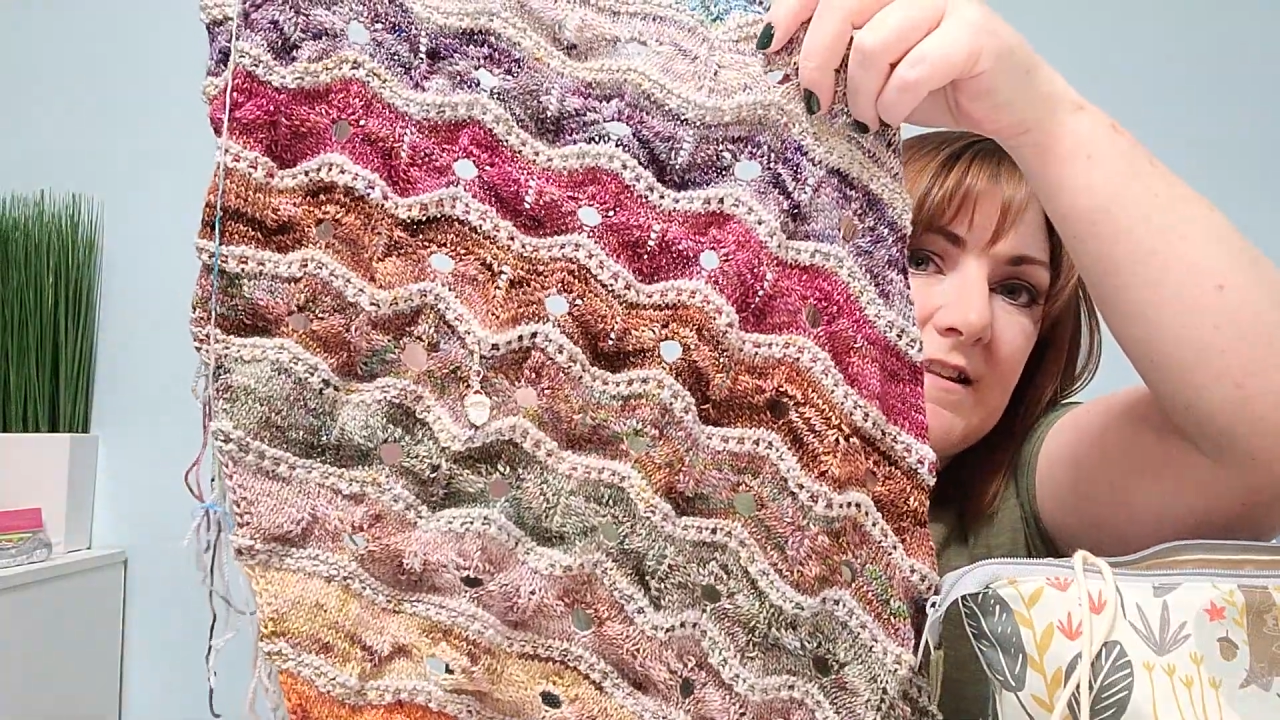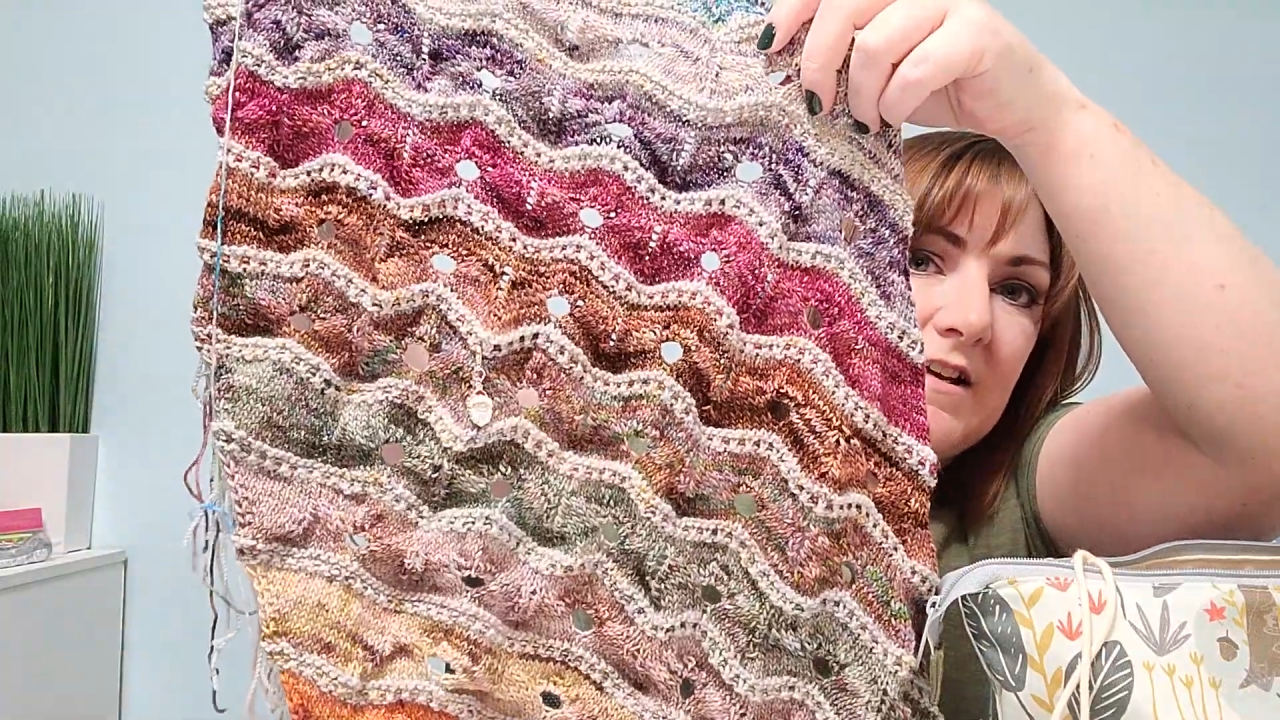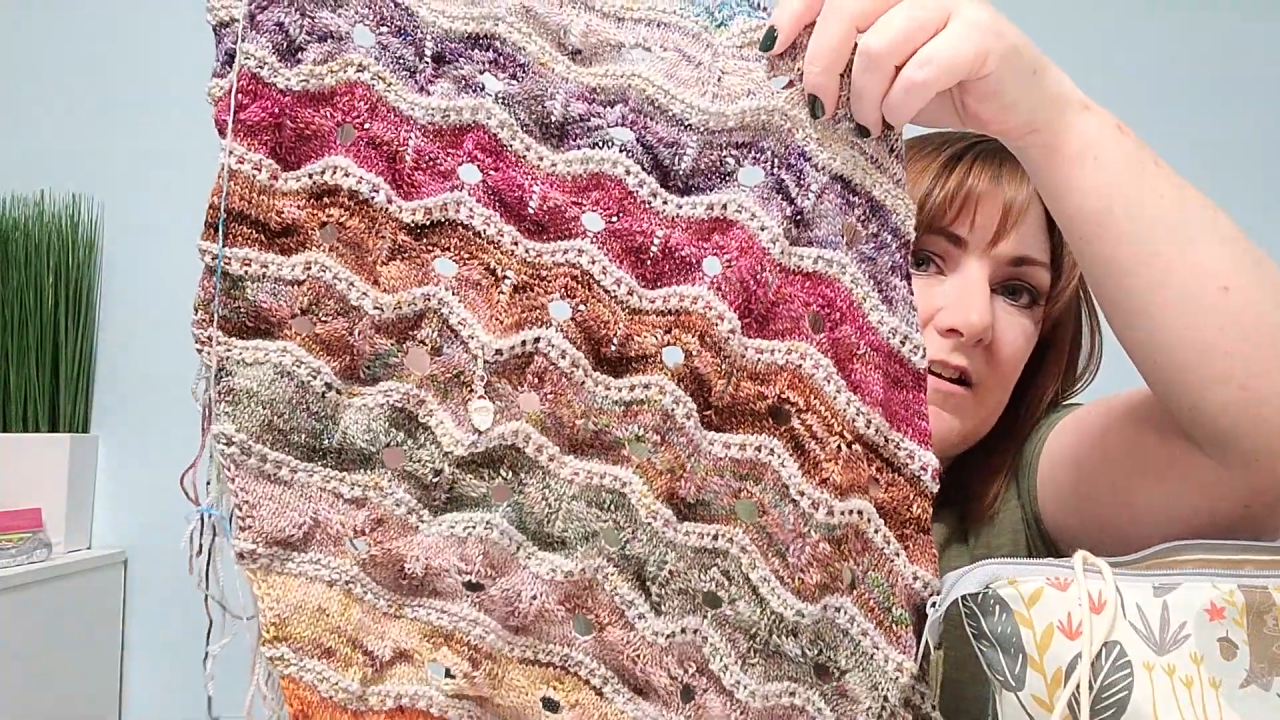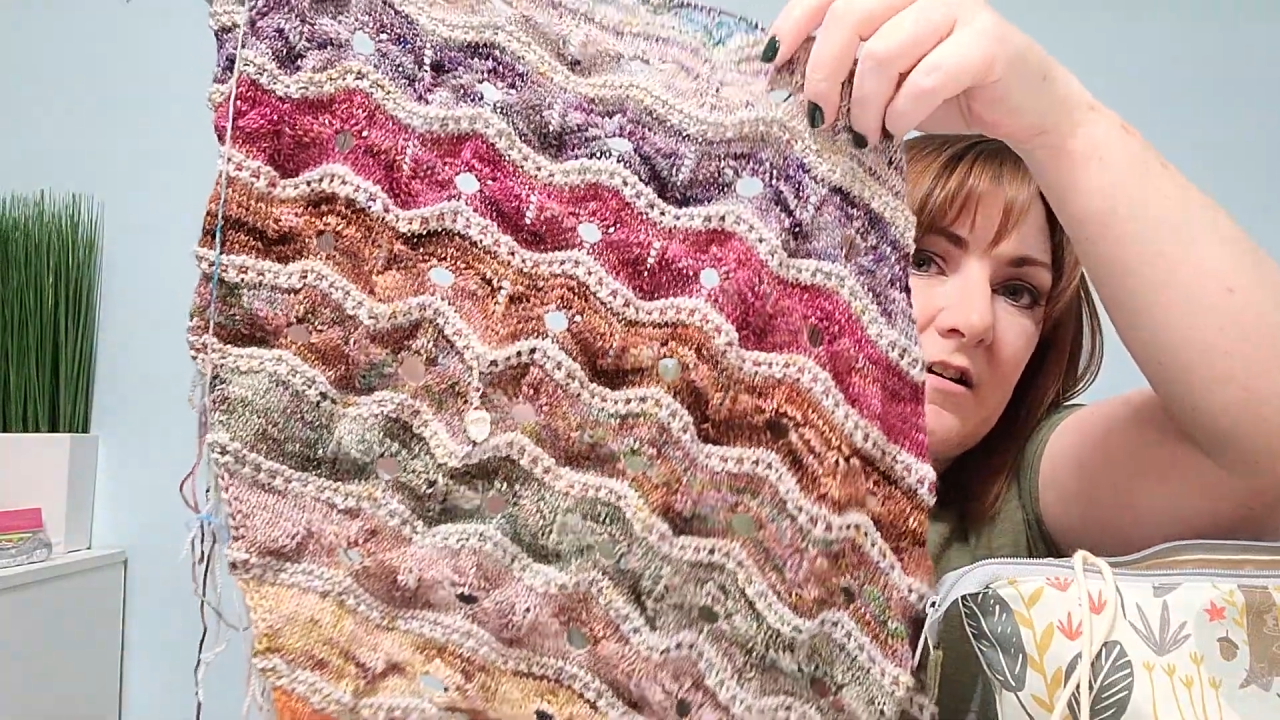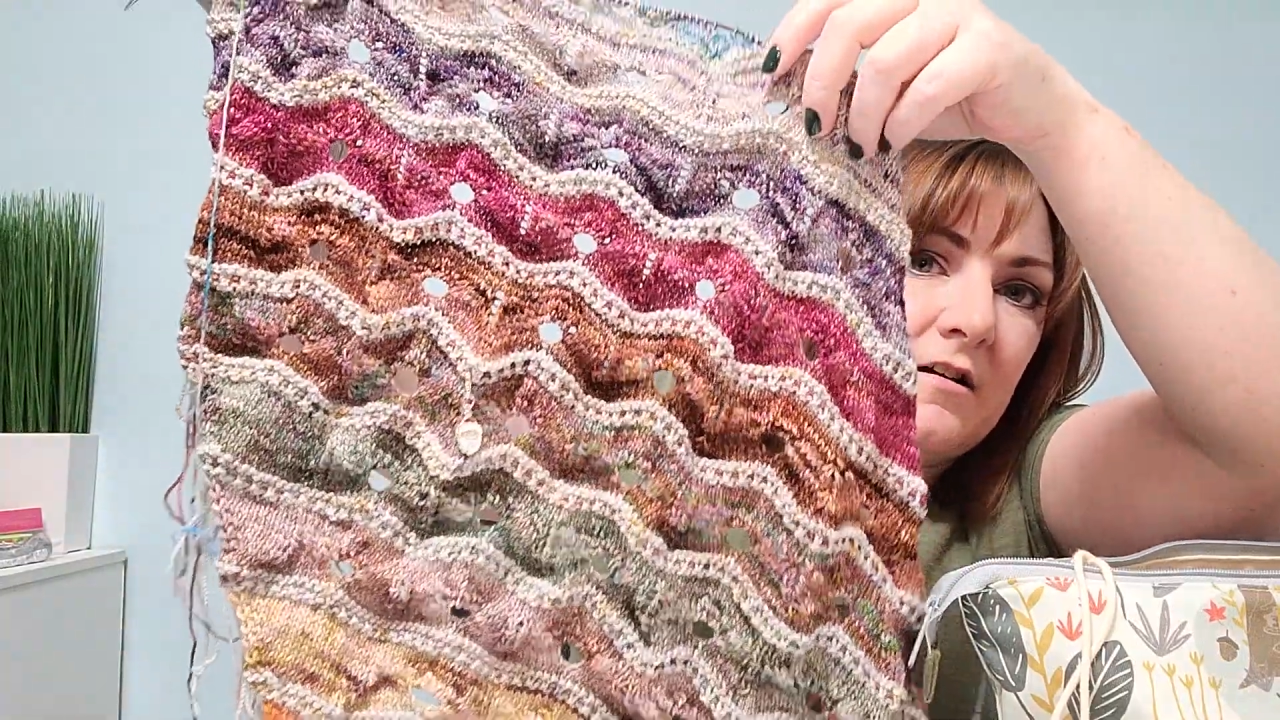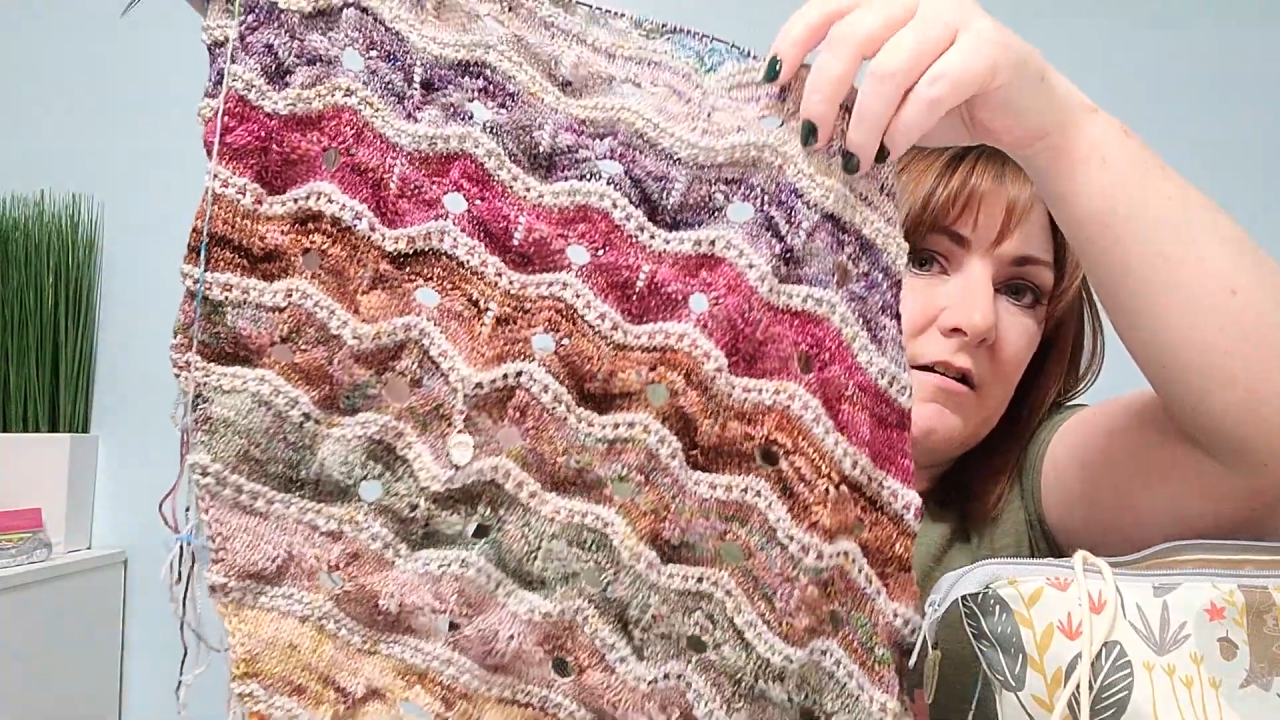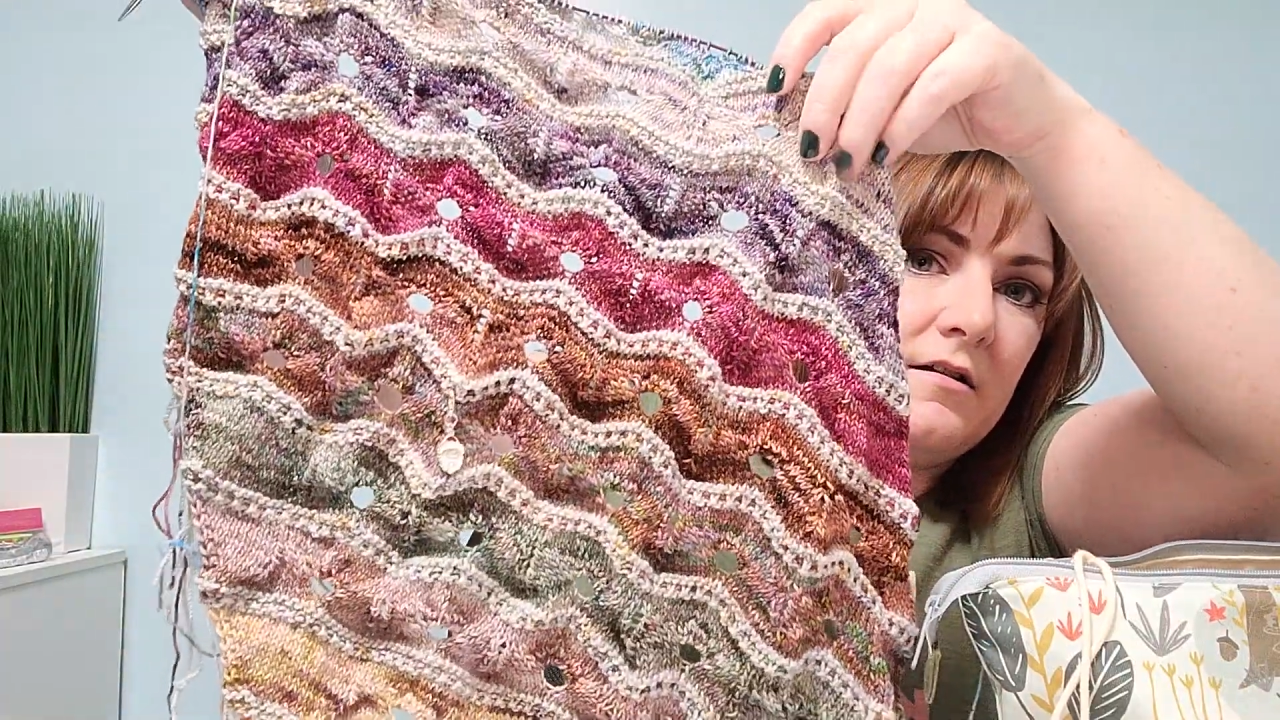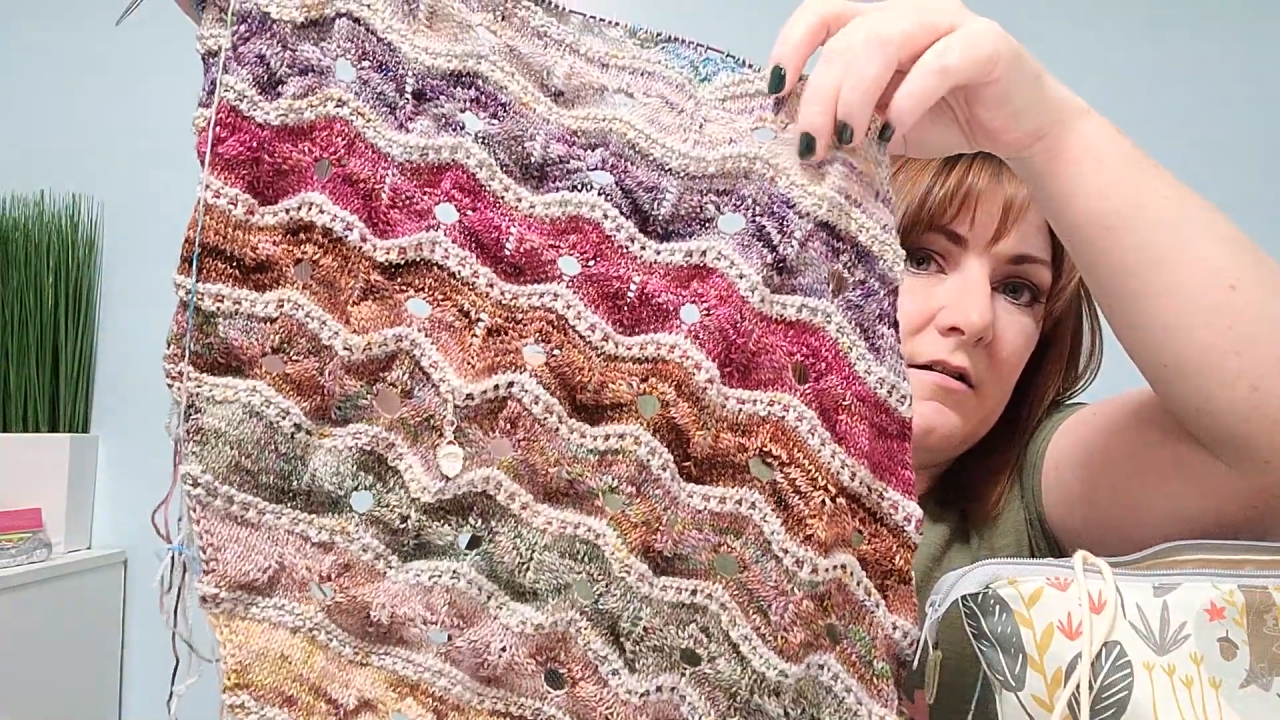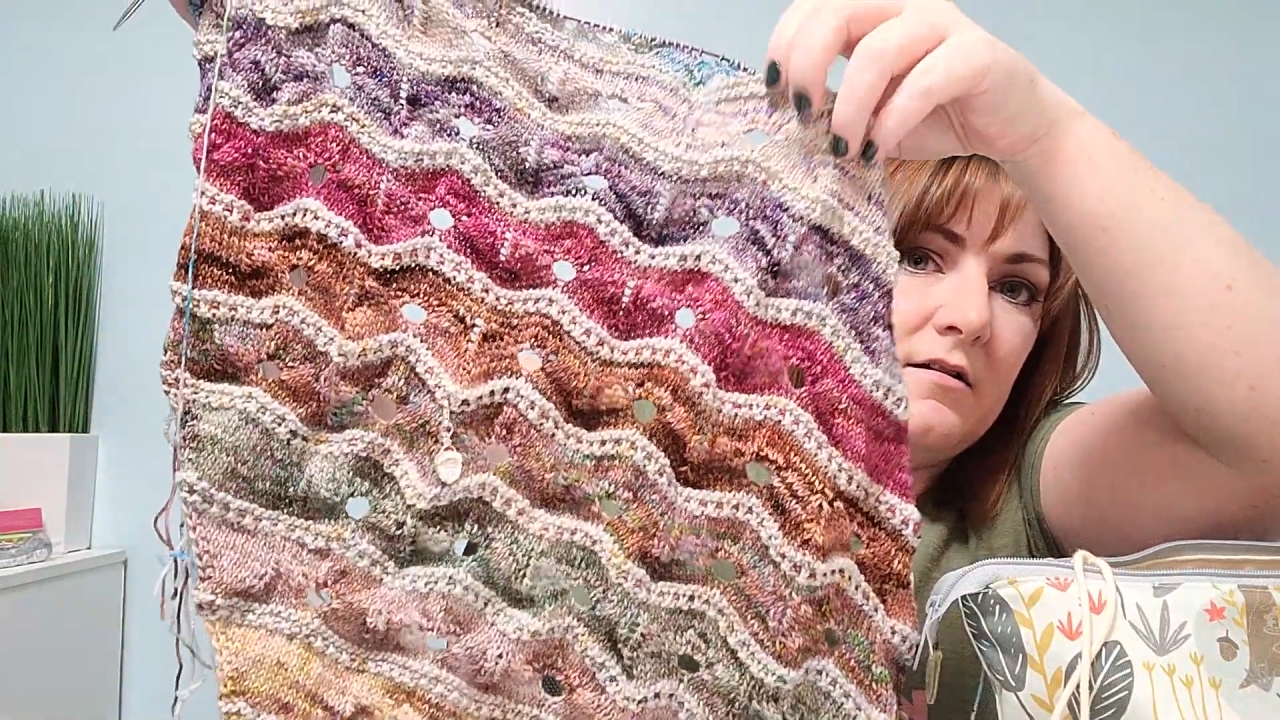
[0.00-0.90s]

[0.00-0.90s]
there.